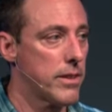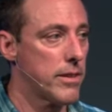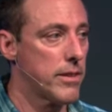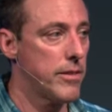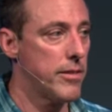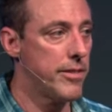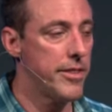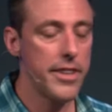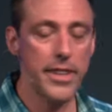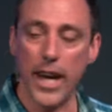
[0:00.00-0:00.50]
You
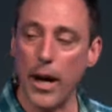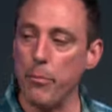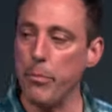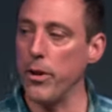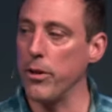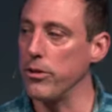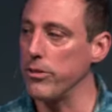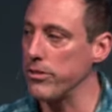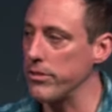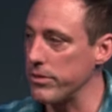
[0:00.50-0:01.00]
see that
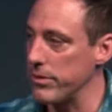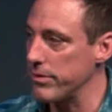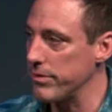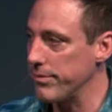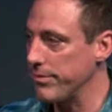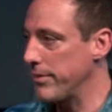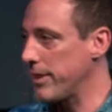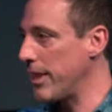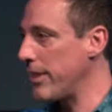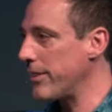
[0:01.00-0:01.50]
post
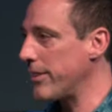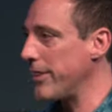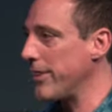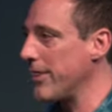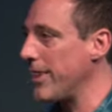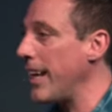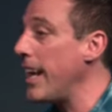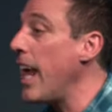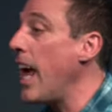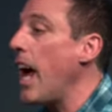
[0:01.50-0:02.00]
out there a
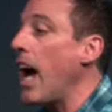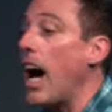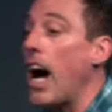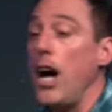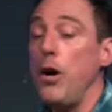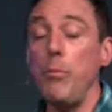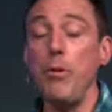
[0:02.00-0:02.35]
lot? I'm